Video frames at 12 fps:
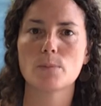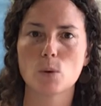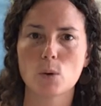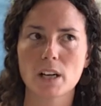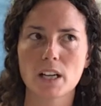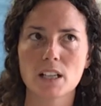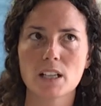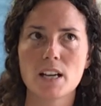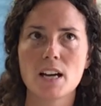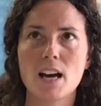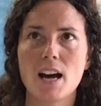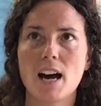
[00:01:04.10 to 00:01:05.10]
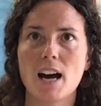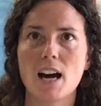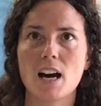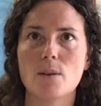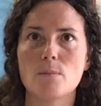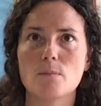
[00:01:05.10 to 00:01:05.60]
more
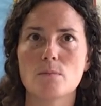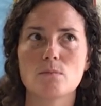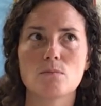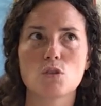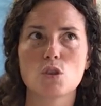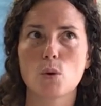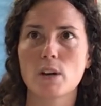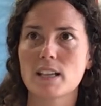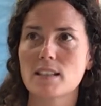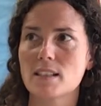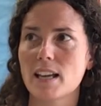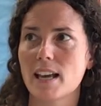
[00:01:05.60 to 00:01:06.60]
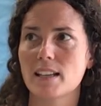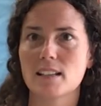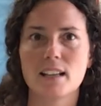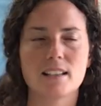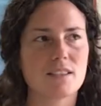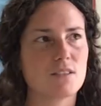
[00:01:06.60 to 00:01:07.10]
choice, and
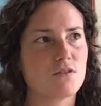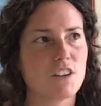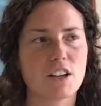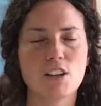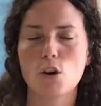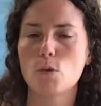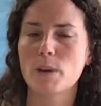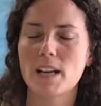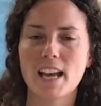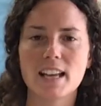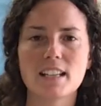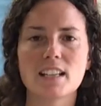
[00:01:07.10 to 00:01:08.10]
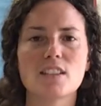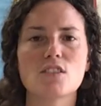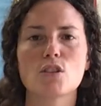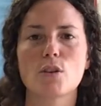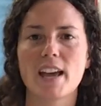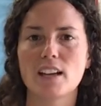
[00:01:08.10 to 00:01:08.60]
it's very open-ended
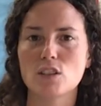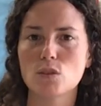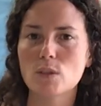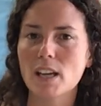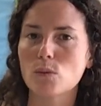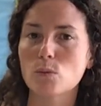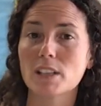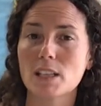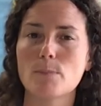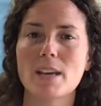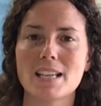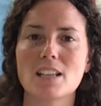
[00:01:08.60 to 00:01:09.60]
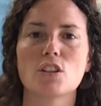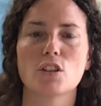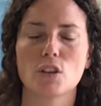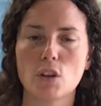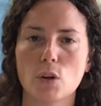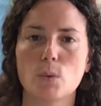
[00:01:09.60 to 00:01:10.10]
so that you can really make it your
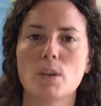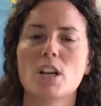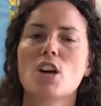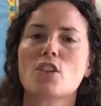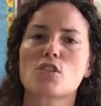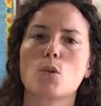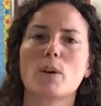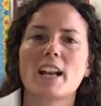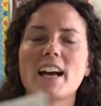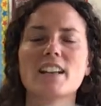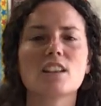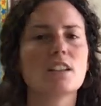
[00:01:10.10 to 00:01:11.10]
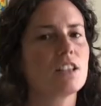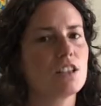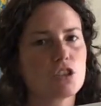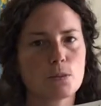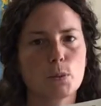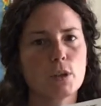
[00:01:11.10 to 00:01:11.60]
own. So when I look at
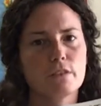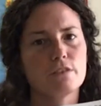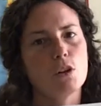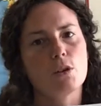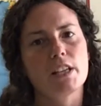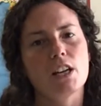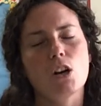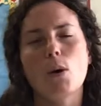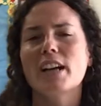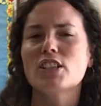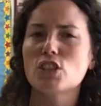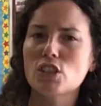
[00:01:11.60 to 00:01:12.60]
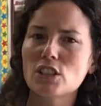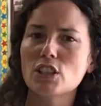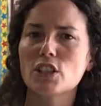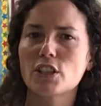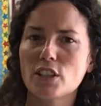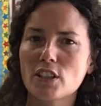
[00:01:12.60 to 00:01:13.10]
your portfolio, I should
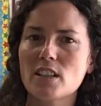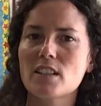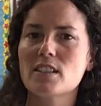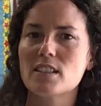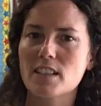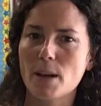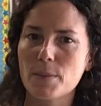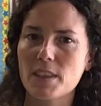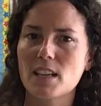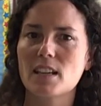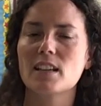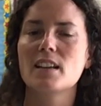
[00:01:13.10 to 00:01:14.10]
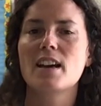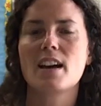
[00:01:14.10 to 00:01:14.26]
learn something